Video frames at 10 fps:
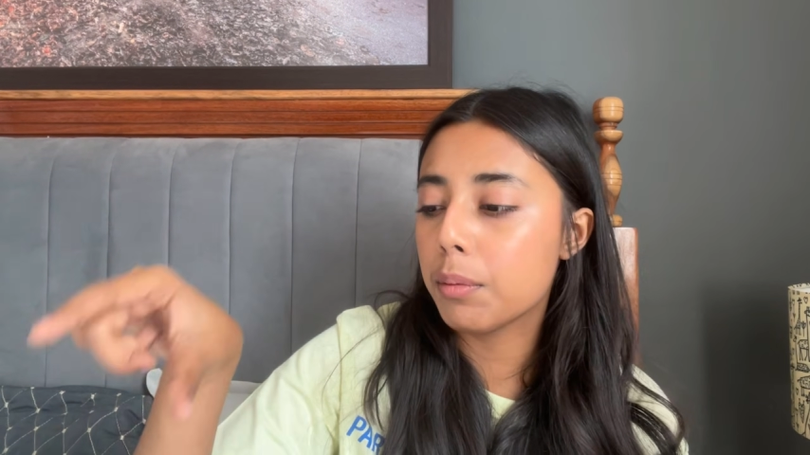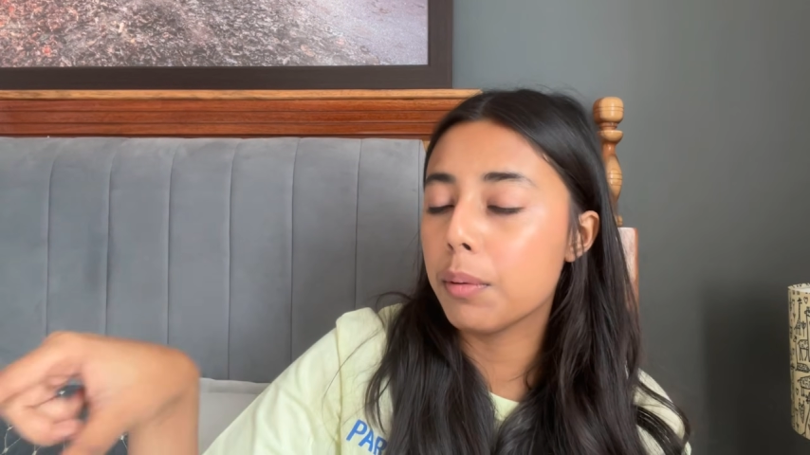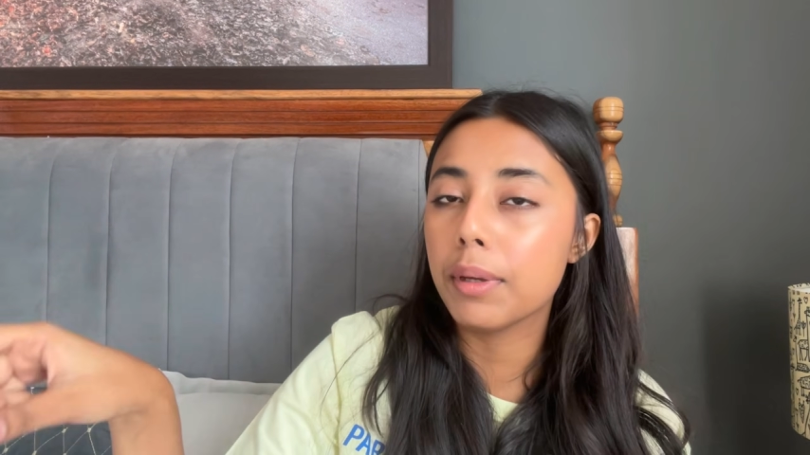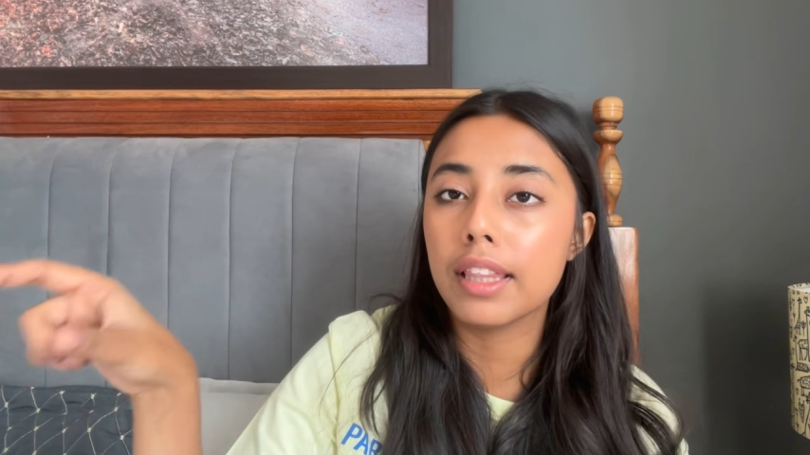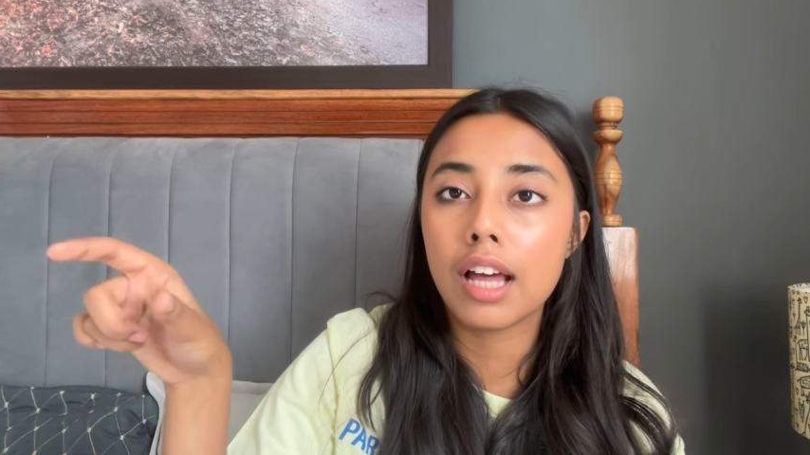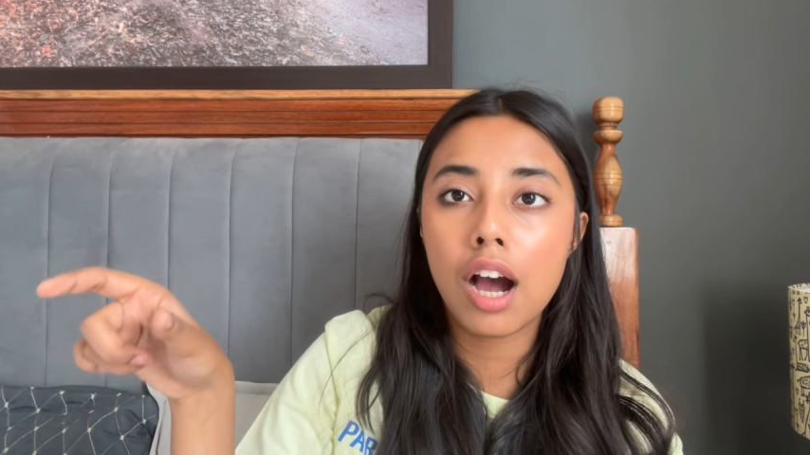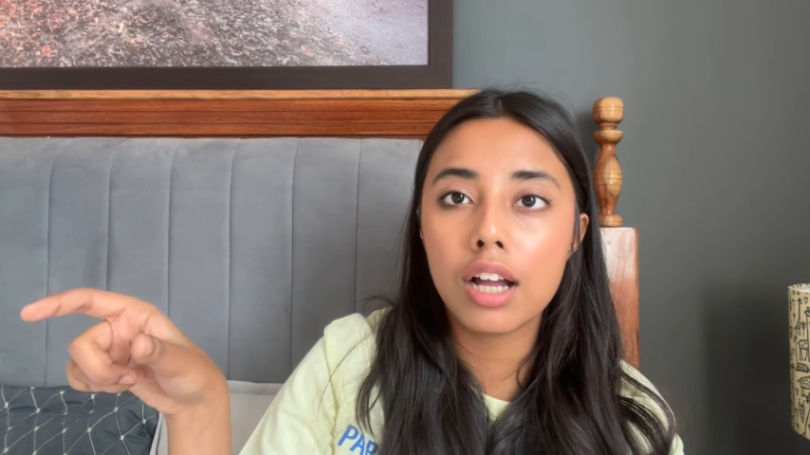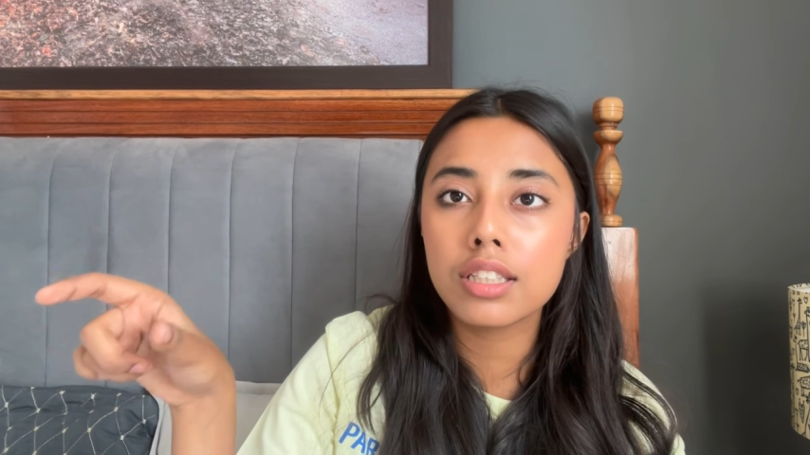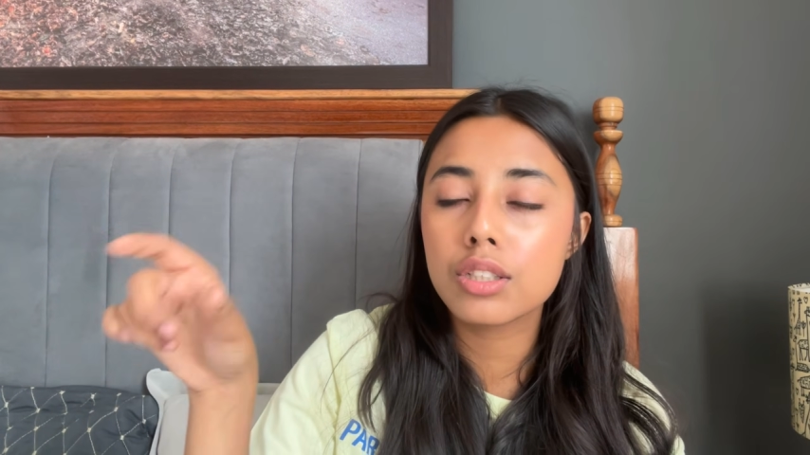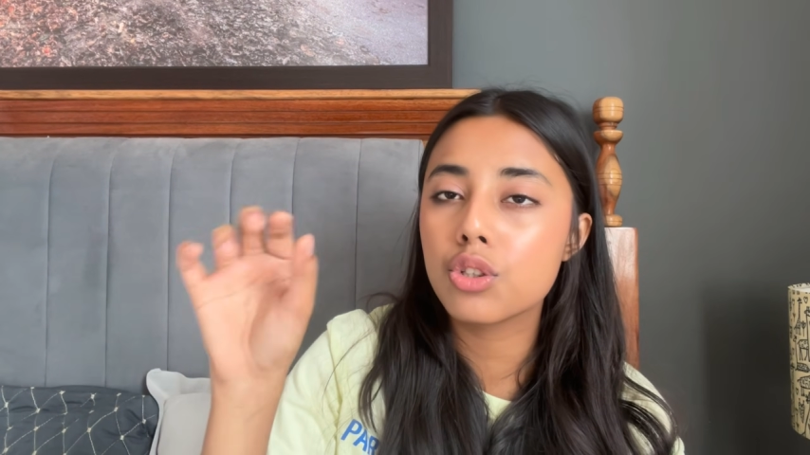maybe in the
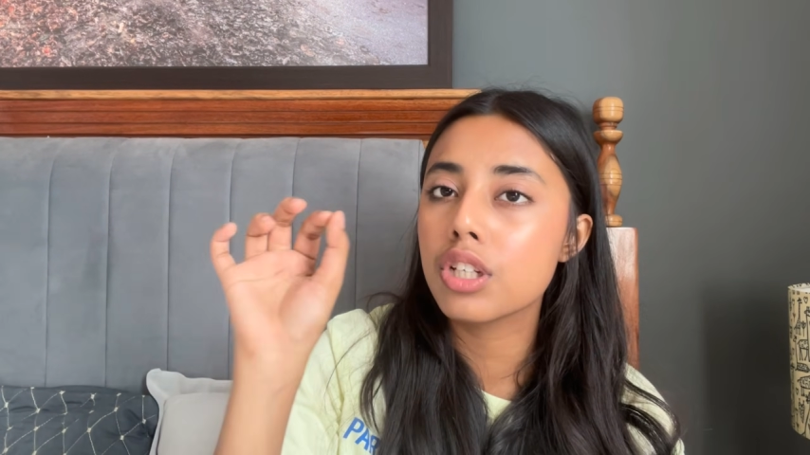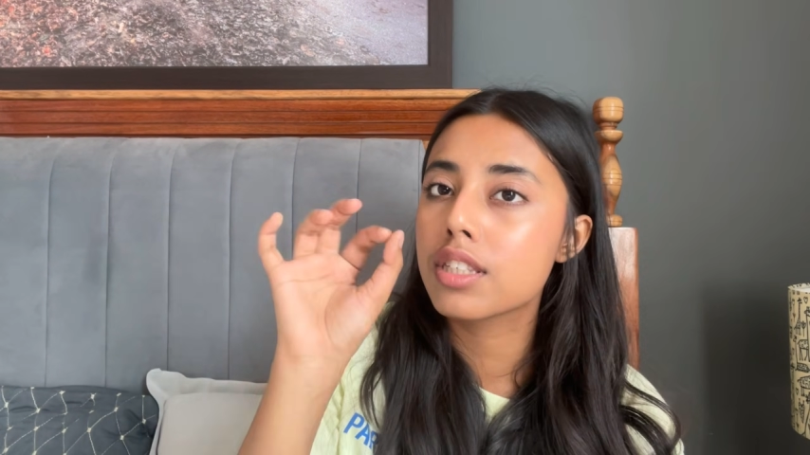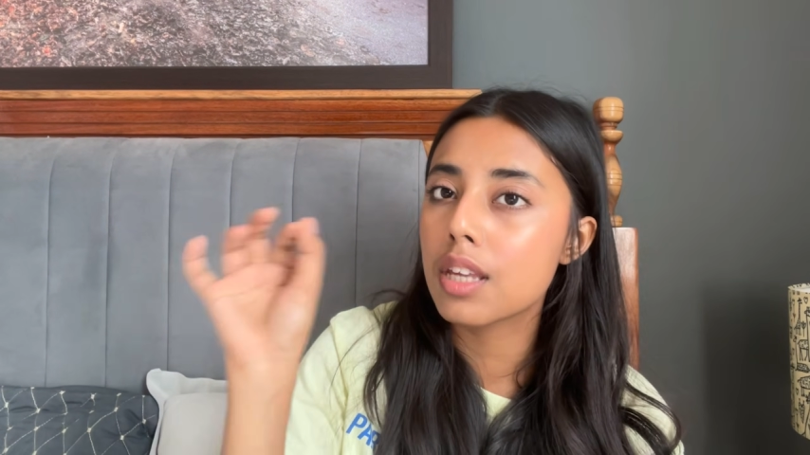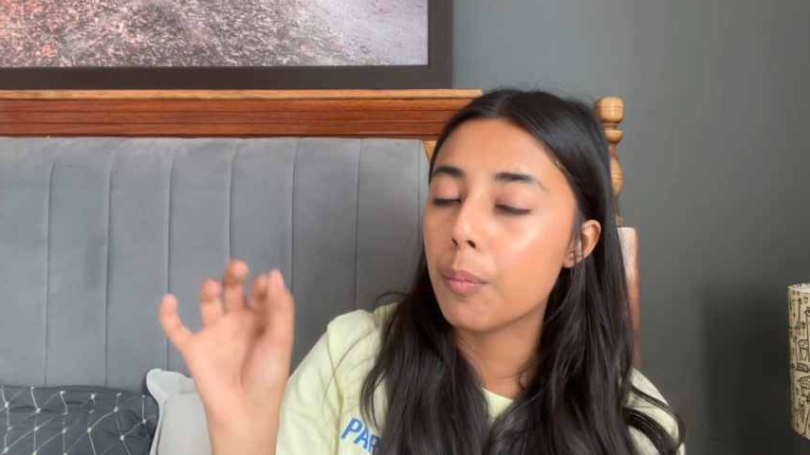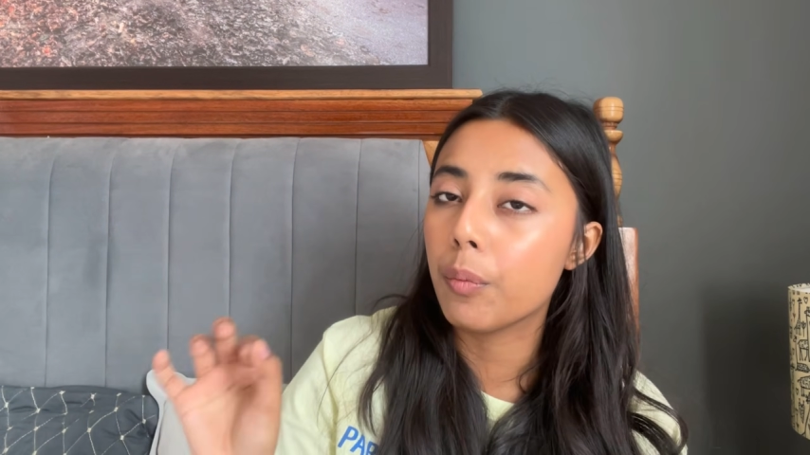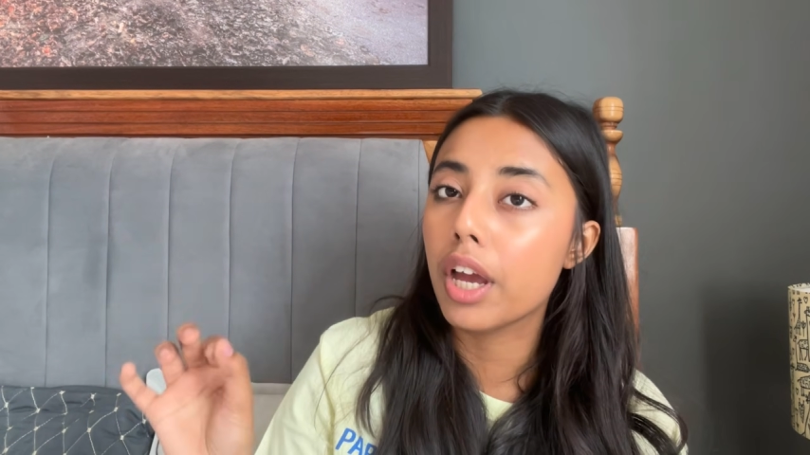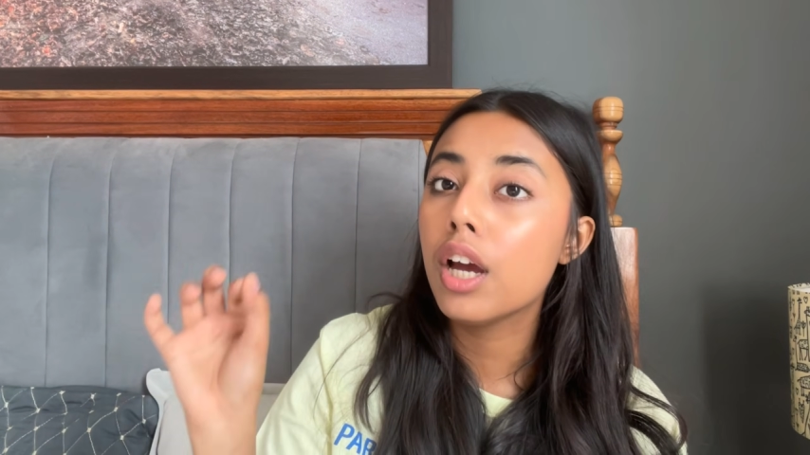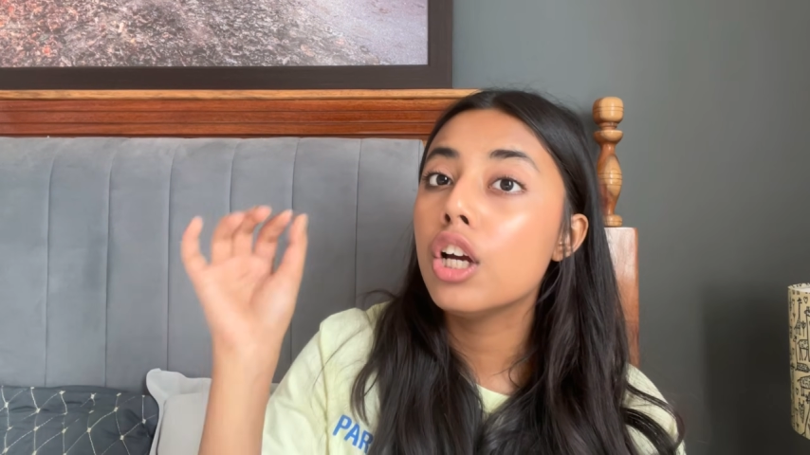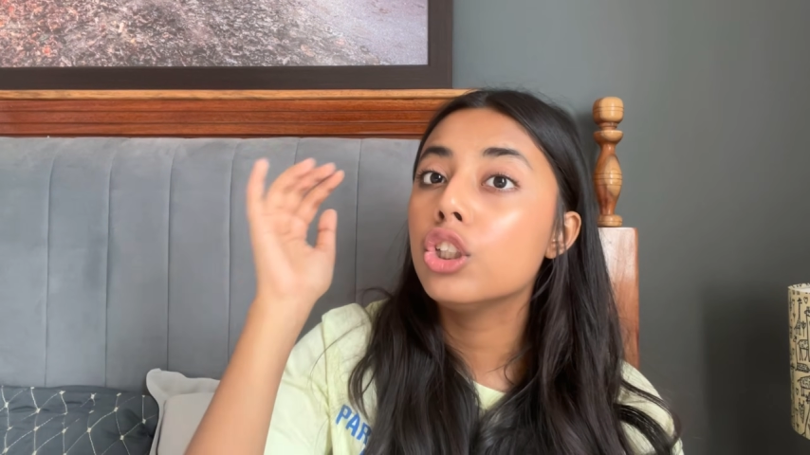answer sheet somewhere,